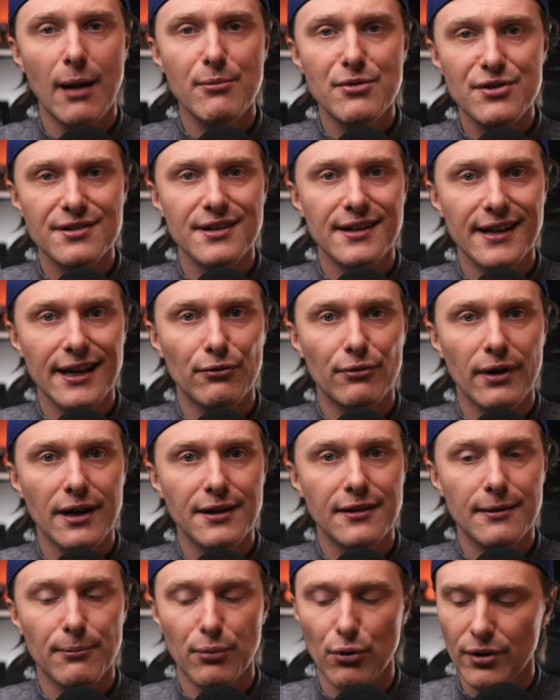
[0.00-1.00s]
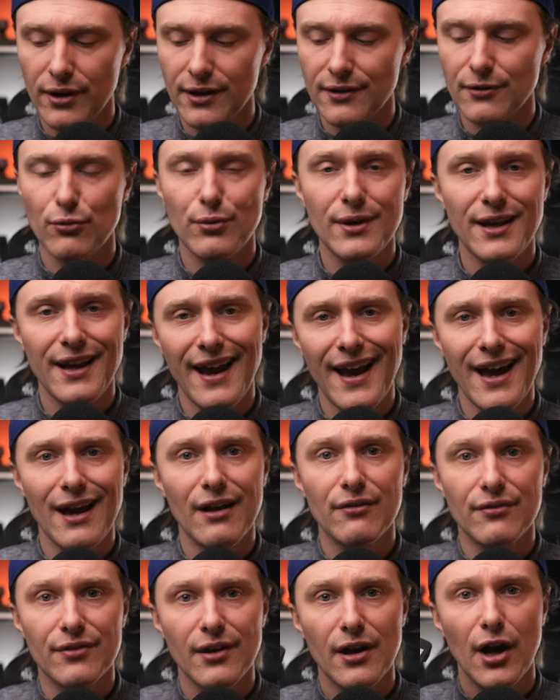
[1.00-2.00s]
I'm just gonna get right to the point. We
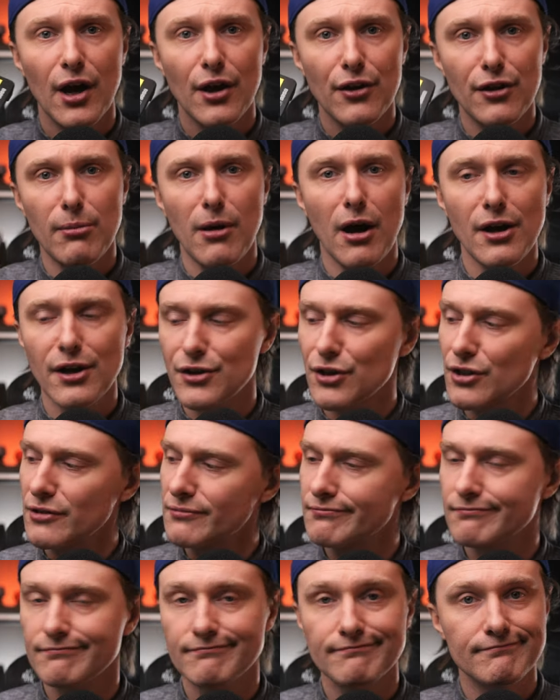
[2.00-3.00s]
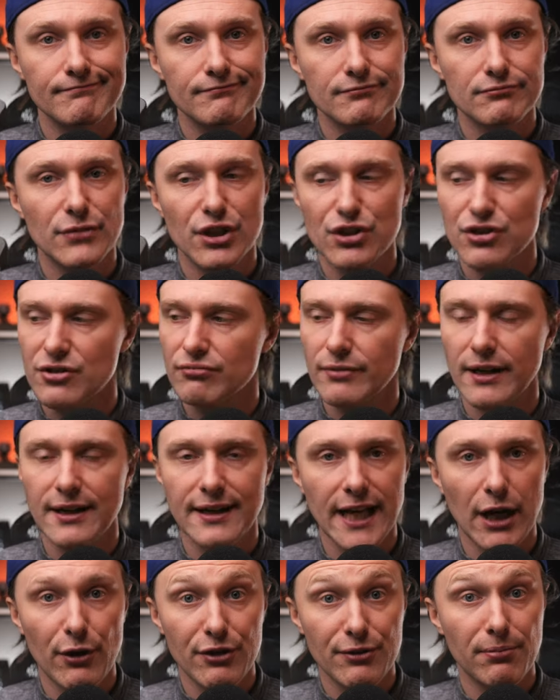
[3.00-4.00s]
have the monitor, which right
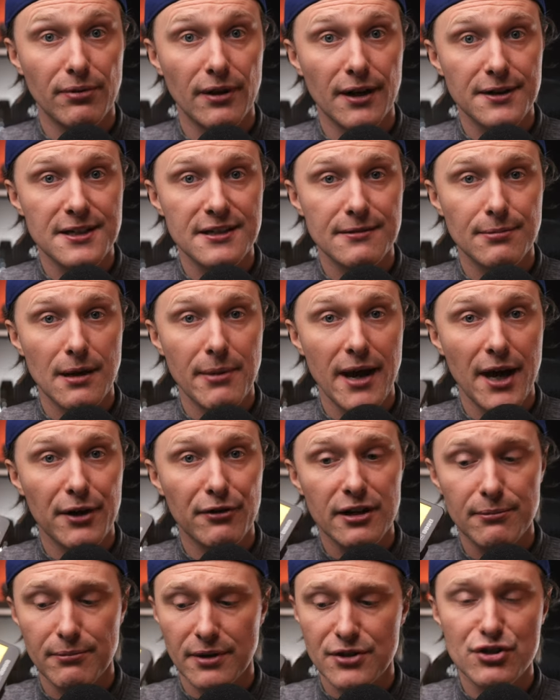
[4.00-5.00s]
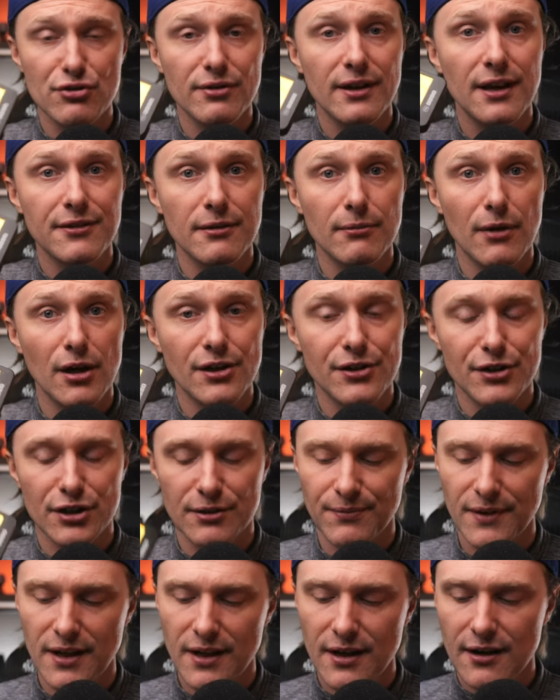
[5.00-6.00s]
now is plugged into my battery, but you get the monitor.
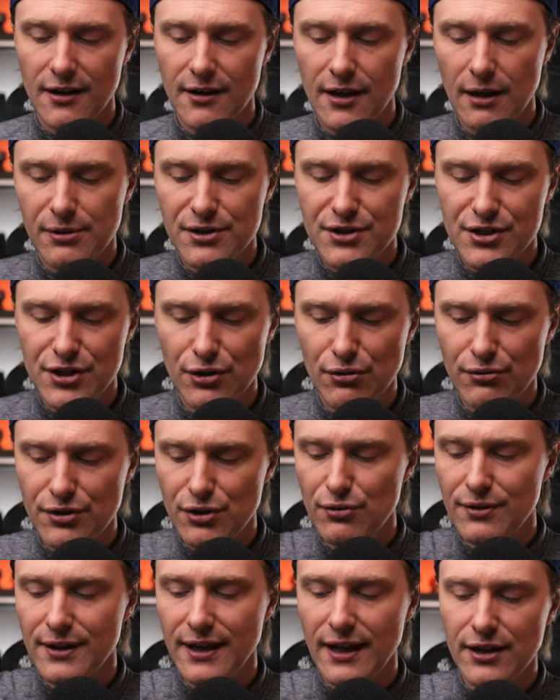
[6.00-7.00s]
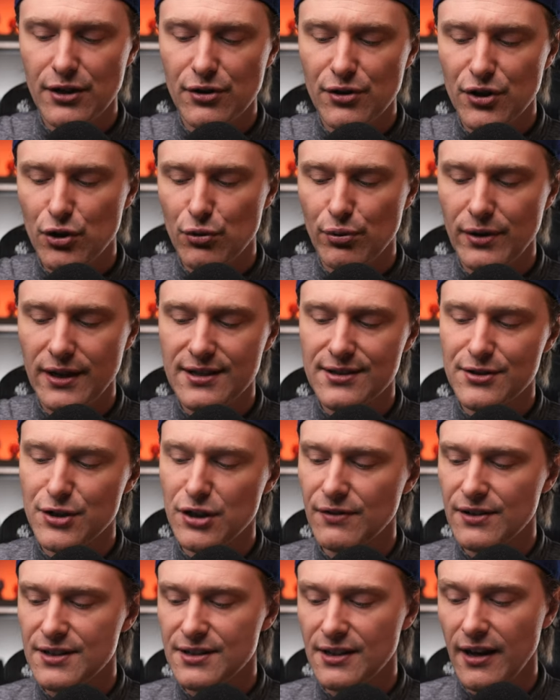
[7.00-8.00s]
Number two, you get your quick
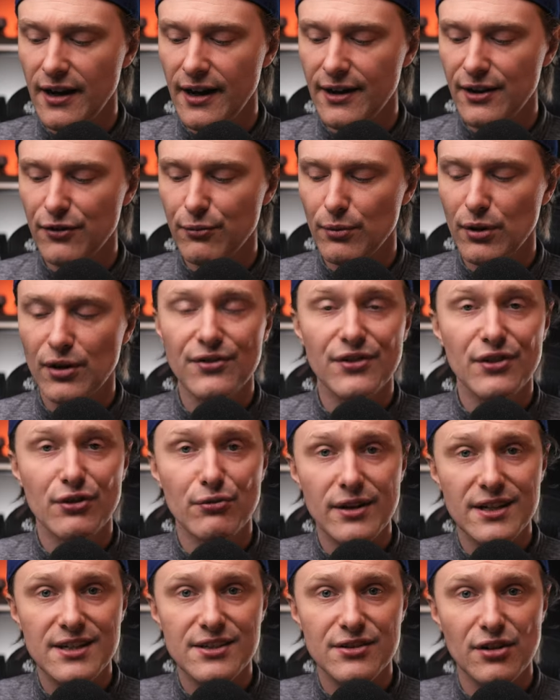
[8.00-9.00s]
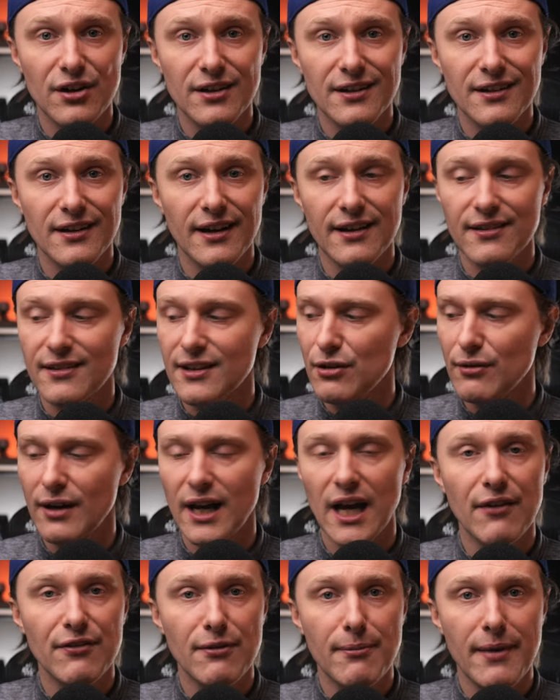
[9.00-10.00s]
service guide as well as the quick start guide that you
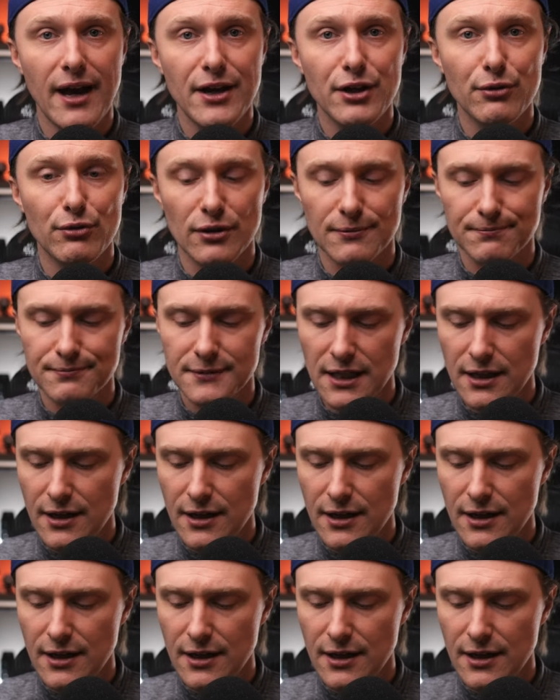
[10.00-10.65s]
have in the manual.